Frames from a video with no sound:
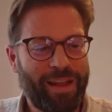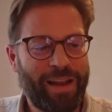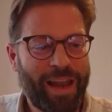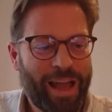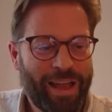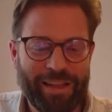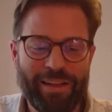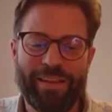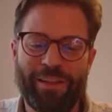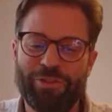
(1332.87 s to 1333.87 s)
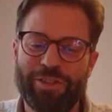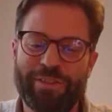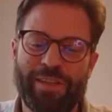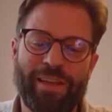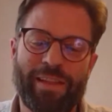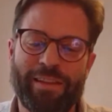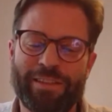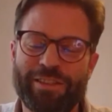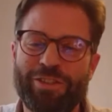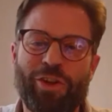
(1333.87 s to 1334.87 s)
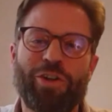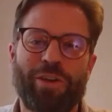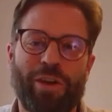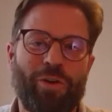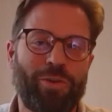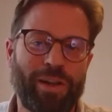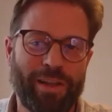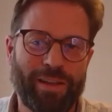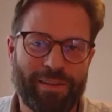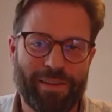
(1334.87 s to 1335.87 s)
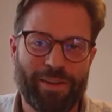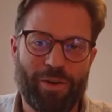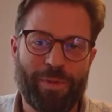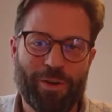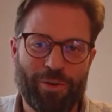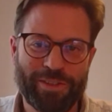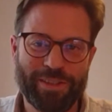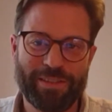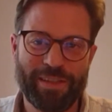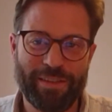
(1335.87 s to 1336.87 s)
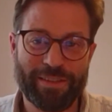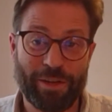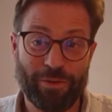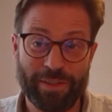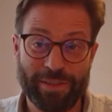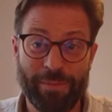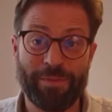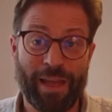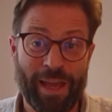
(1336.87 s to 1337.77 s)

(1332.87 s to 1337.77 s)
line that you should see that it's not only by coincidence that these kind of things happen.